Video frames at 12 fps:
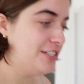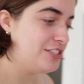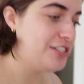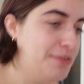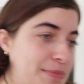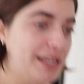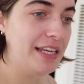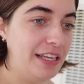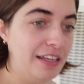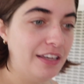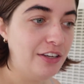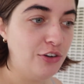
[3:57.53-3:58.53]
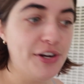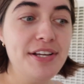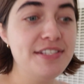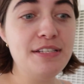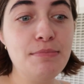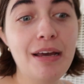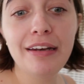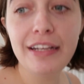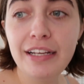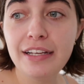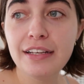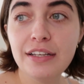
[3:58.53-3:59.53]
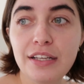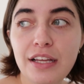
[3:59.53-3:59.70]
I just start making crazy money.